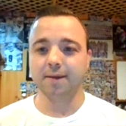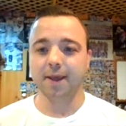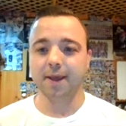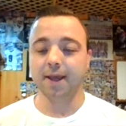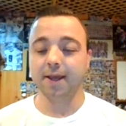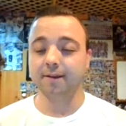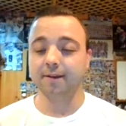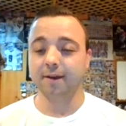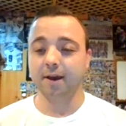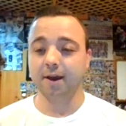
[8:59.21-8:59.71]

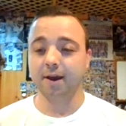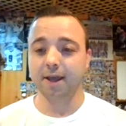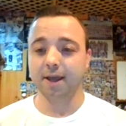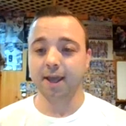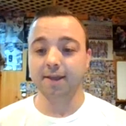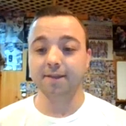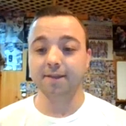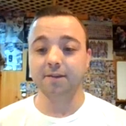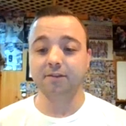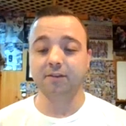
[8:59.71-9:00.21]
And uh,
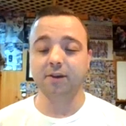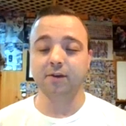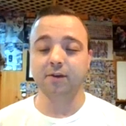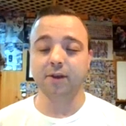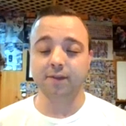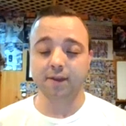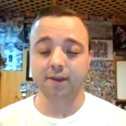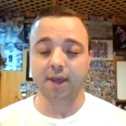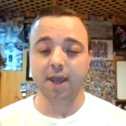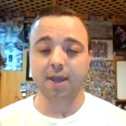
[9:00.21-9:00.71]
in the
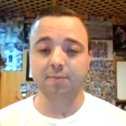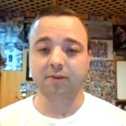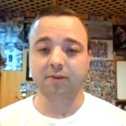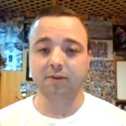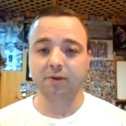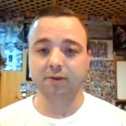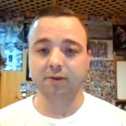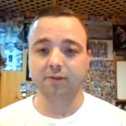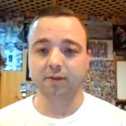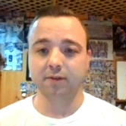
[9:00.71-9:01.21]
series, in the game
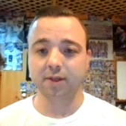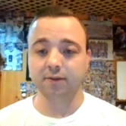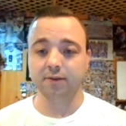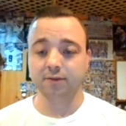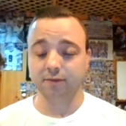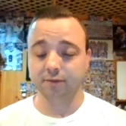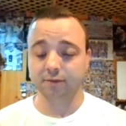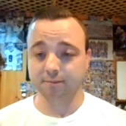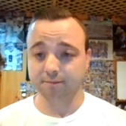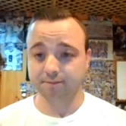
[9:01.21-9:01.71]
series, at
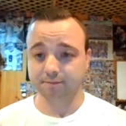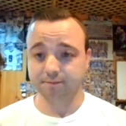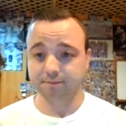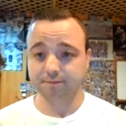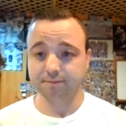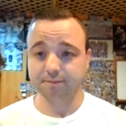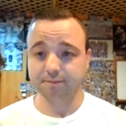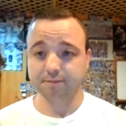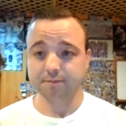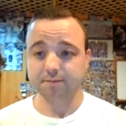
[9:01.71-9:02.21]
least,
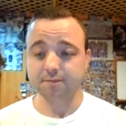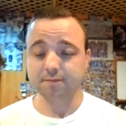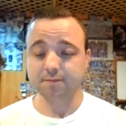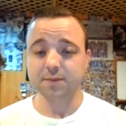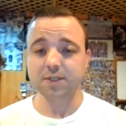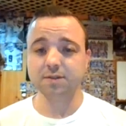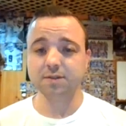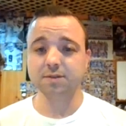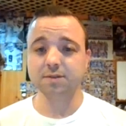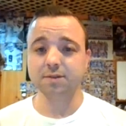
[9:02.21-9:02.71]

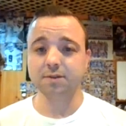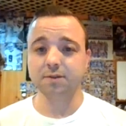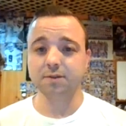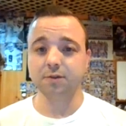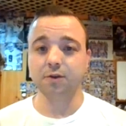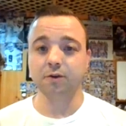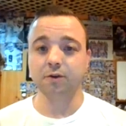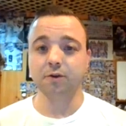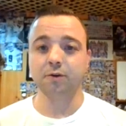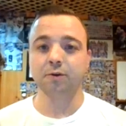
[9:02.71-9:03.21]

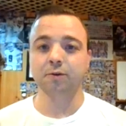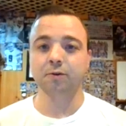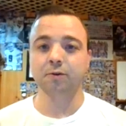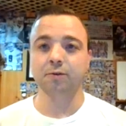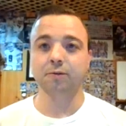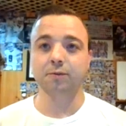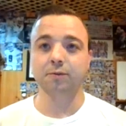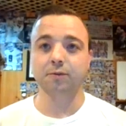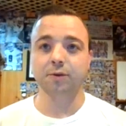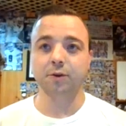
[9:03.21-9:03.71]

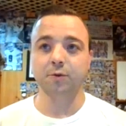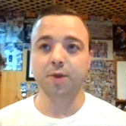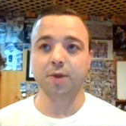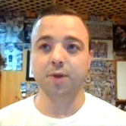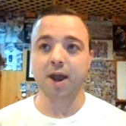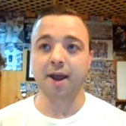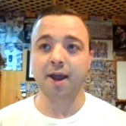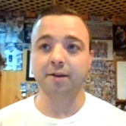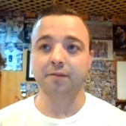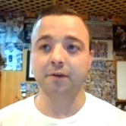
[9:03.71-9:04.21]
you're you
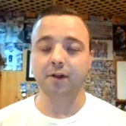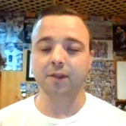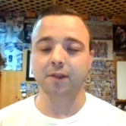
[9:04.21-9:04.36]
kind of